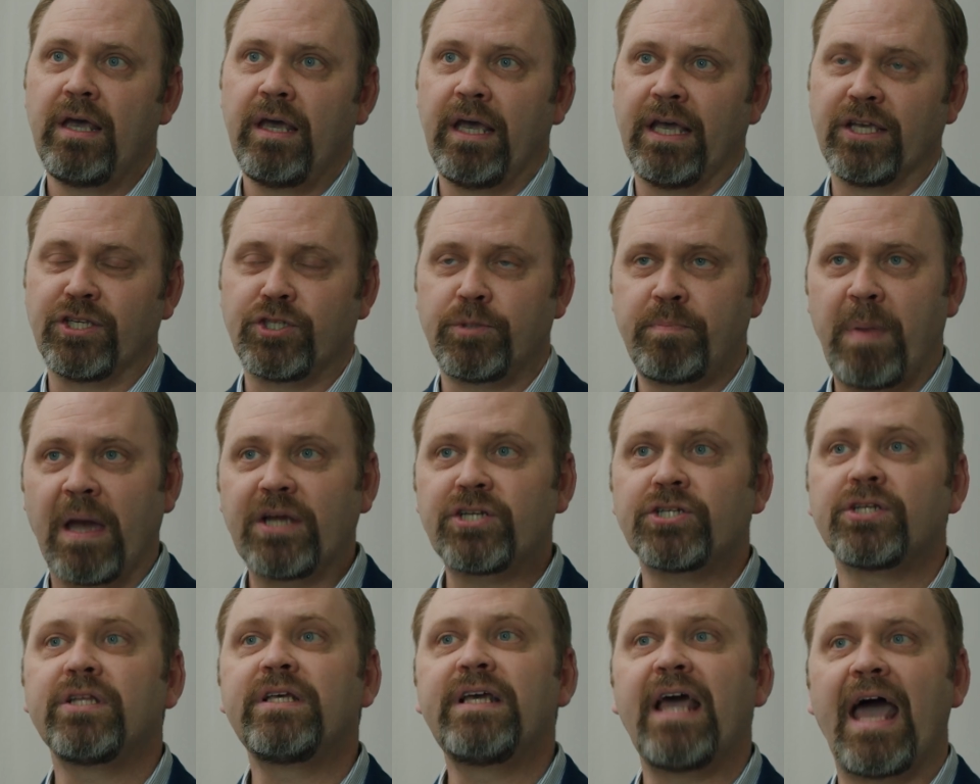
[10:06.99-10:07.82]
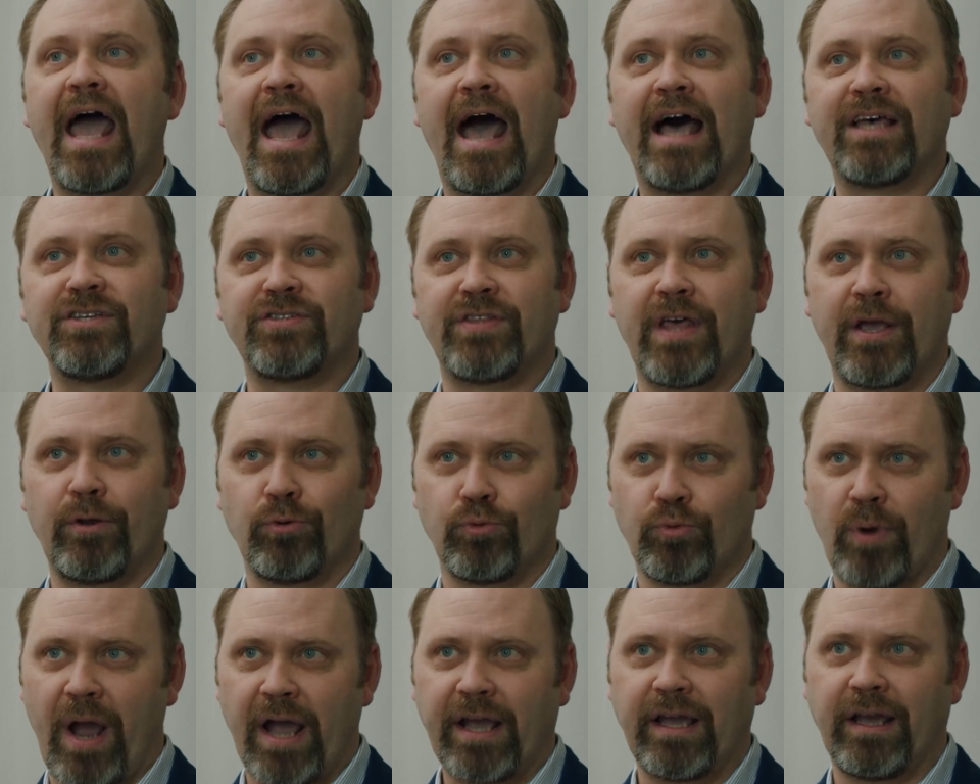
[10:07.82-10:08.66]
especially as they
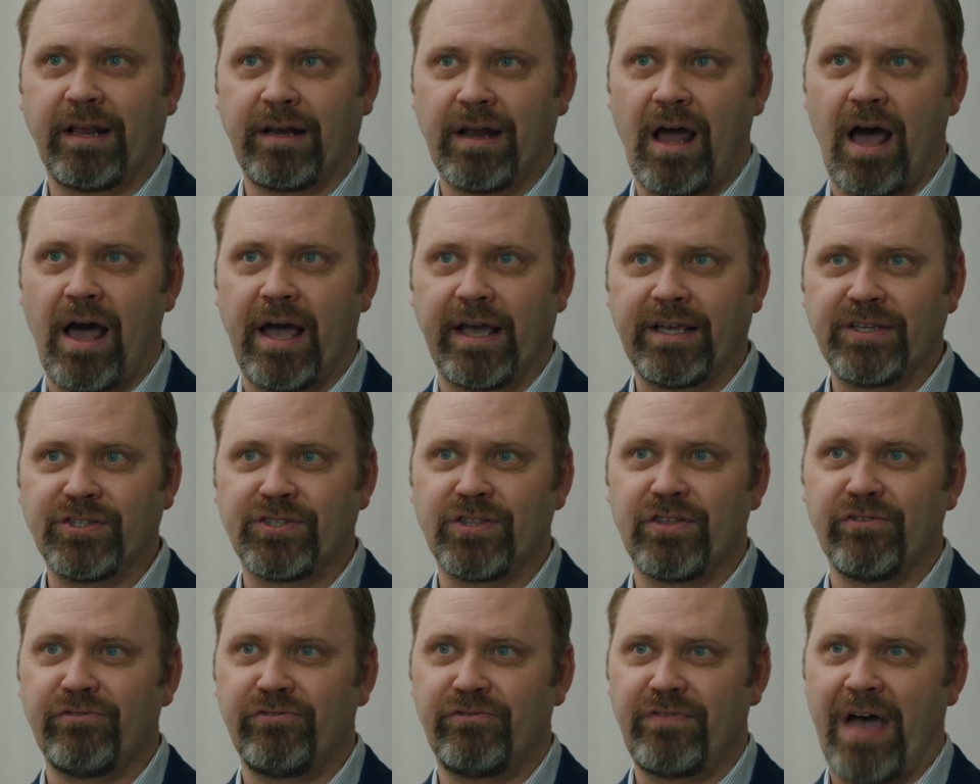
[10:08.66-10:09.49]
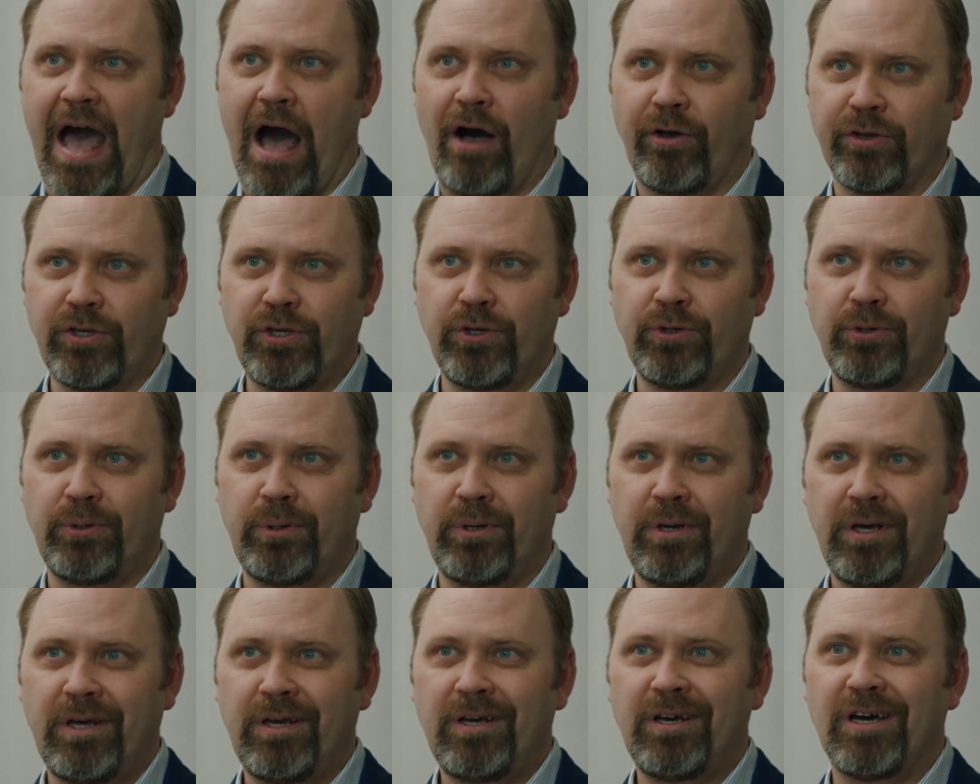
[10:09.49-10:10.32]
recognize the value
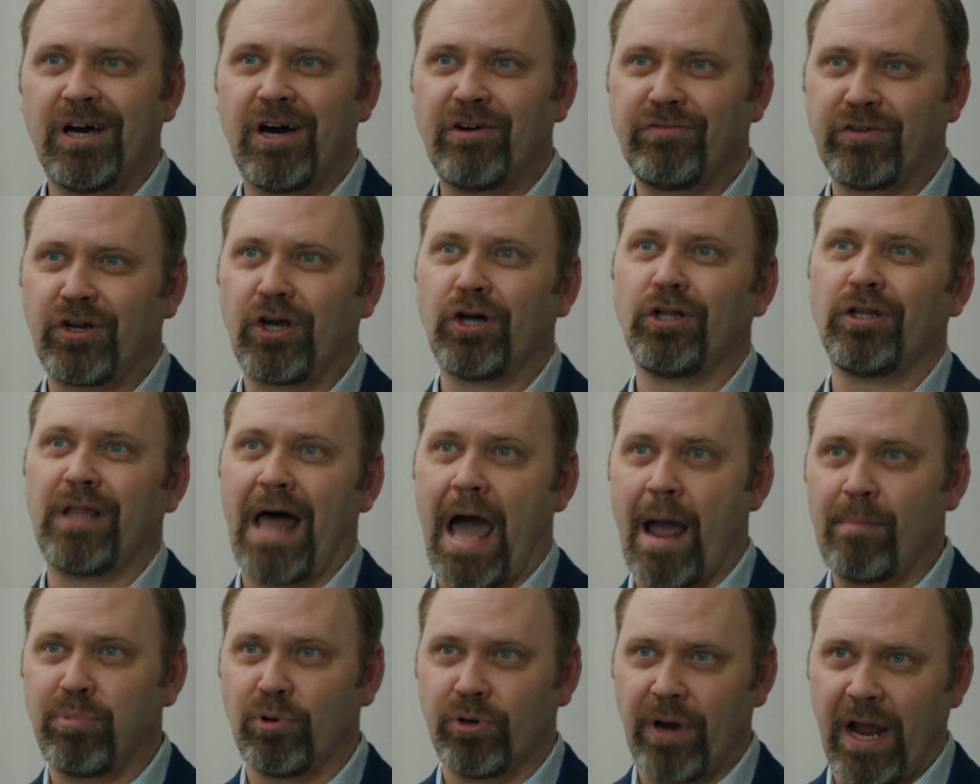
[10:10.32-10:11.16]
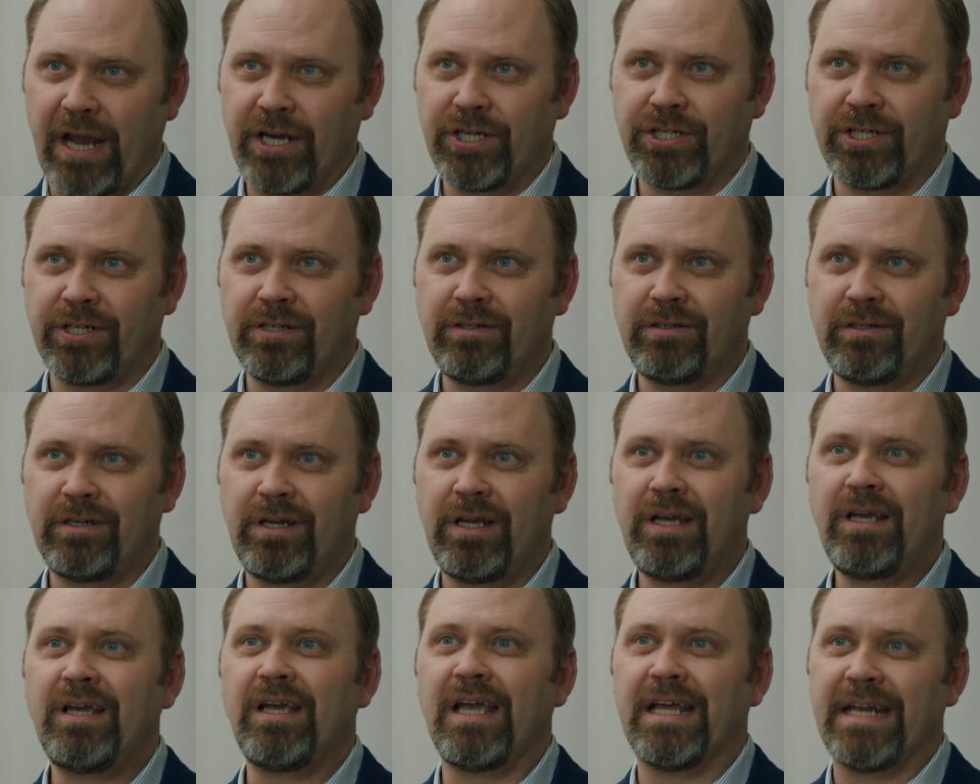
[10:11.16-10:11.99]
of collaboration
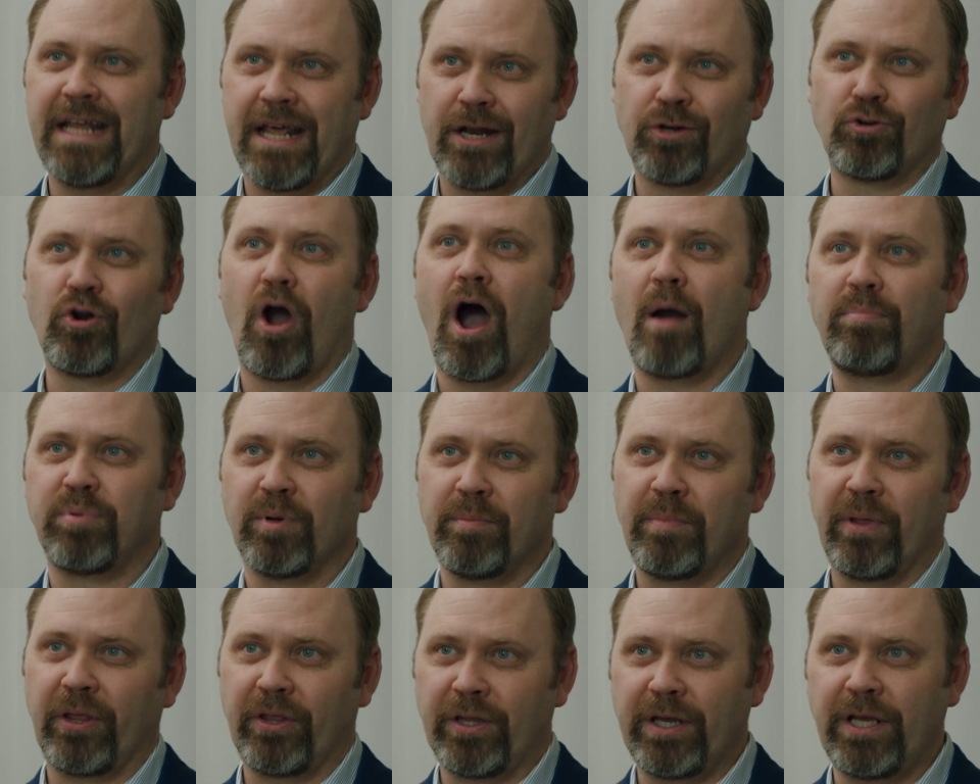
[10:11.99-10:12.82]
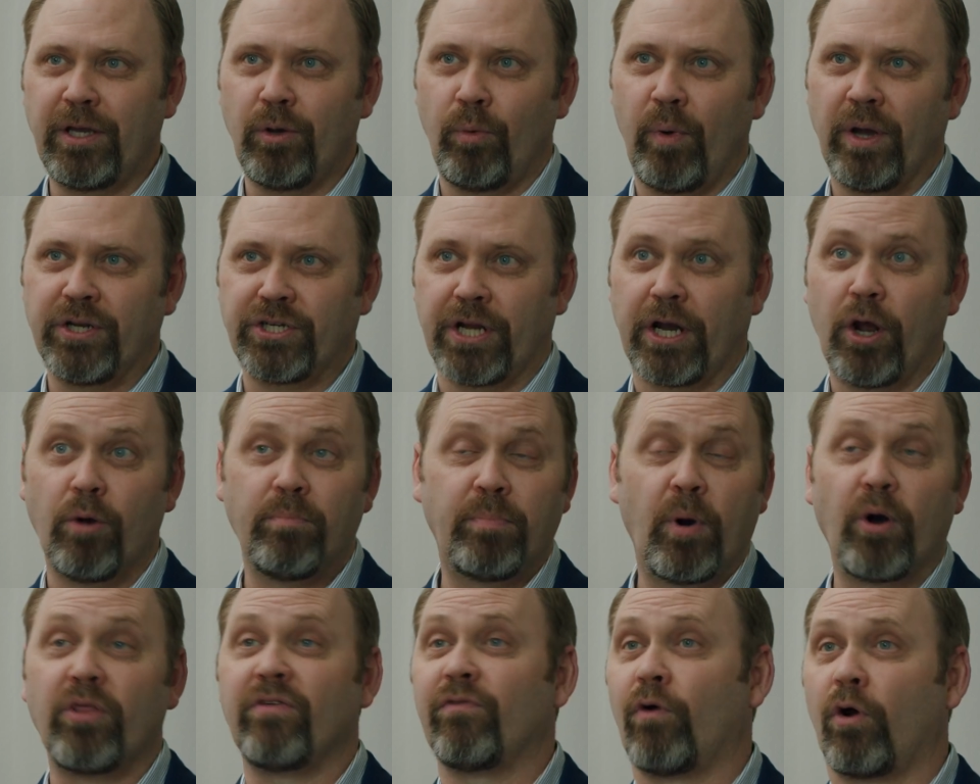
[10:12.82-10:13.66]
and interoperability, which I know
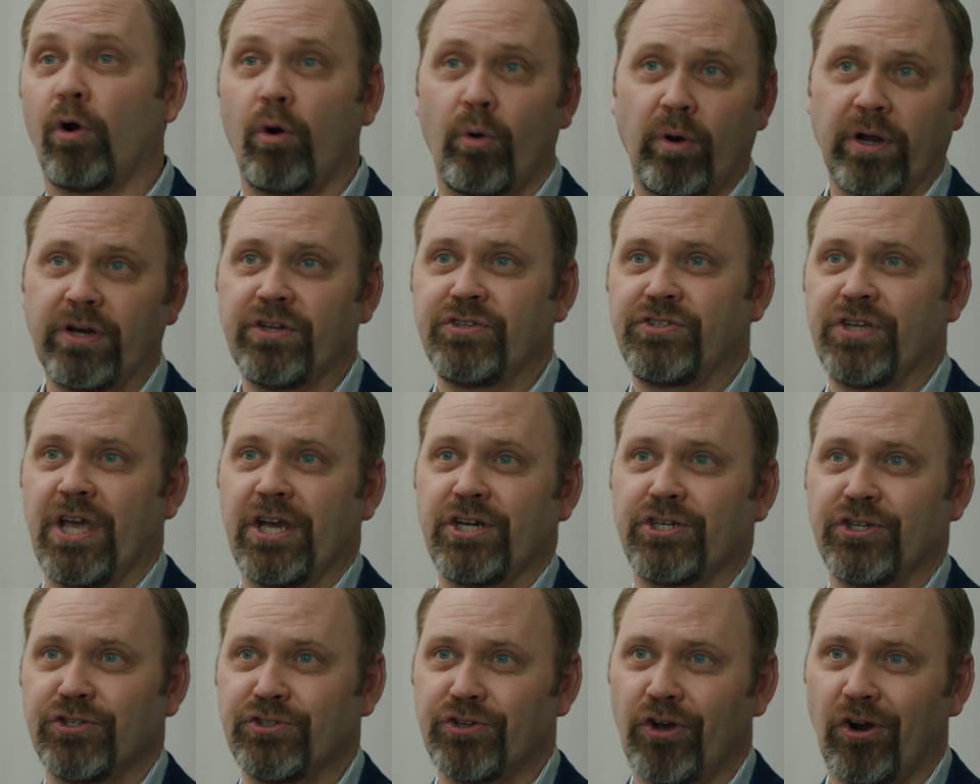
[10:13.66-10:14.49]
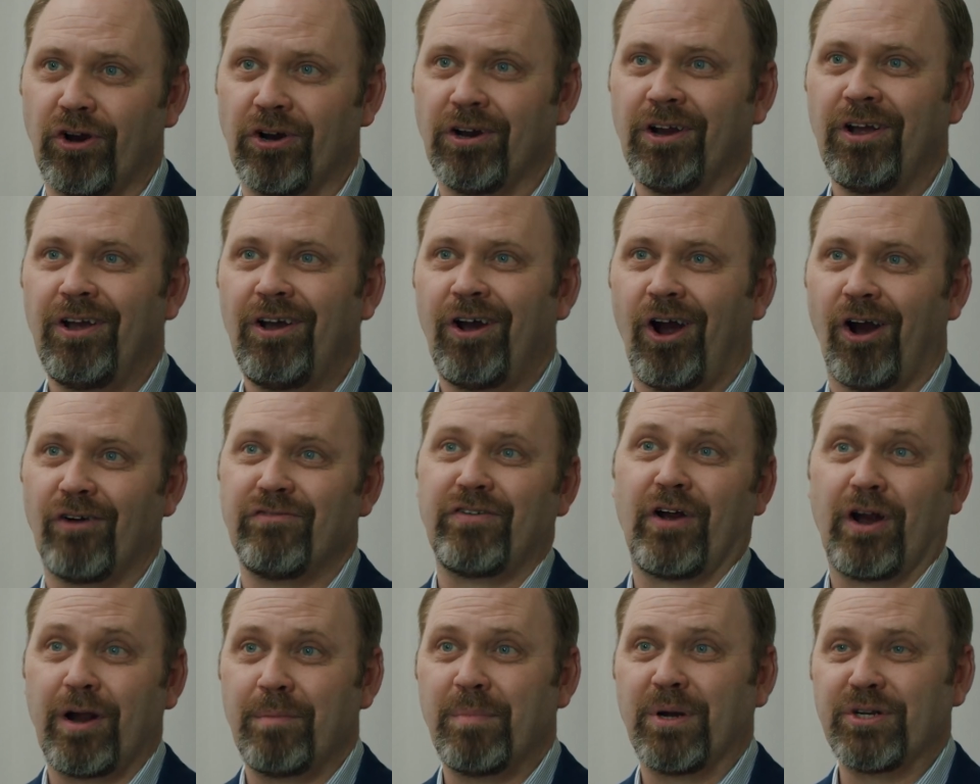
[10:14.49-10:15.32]
both of our organizations are
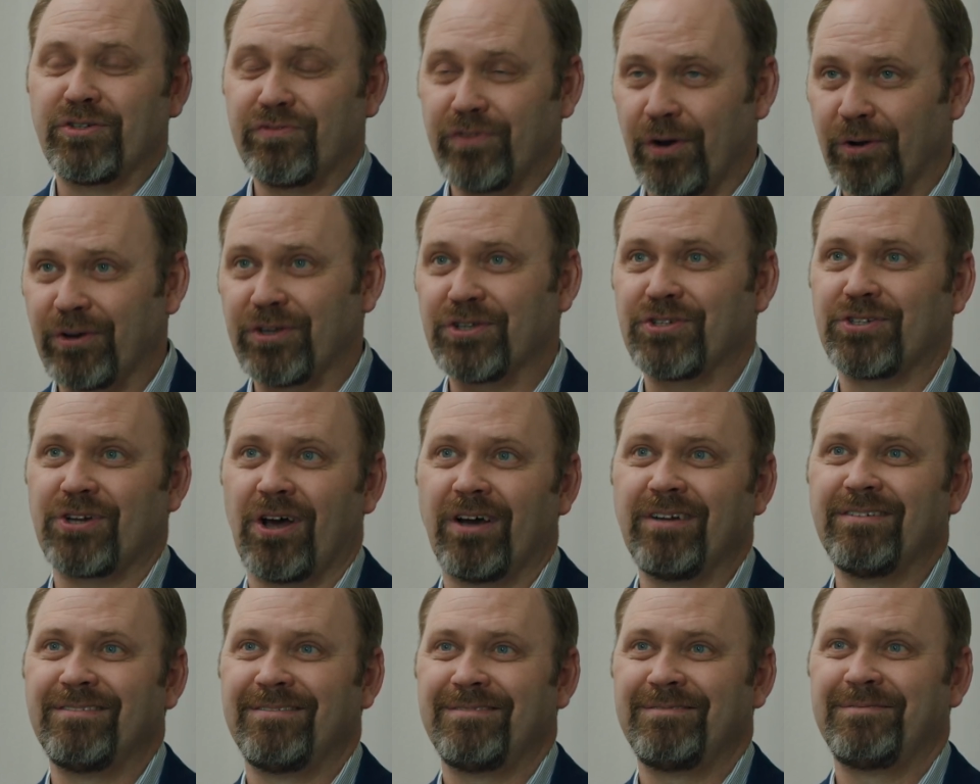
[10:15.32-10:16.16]
very much focused on.